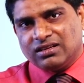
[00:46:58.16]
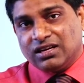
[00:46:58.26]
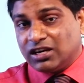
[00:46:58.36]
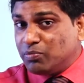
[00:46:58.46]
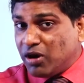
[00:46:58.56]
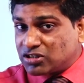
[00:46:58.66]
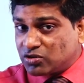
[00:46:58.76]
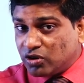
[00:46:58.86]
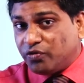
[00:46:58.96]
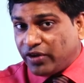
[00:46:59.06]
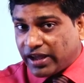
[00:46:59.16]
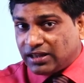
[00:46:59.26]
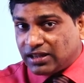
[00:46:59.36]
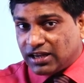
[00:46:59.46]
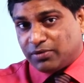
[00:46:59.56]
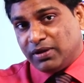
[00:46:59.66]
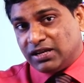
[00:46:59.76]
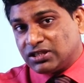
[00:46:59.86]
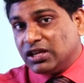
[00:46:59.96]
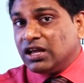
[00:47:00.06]
utmost good faith, it
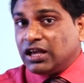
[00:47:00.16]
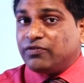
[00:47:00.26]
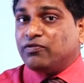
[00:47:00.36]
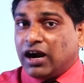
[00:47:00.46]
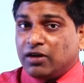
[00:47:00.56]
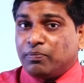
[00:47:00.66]
means if one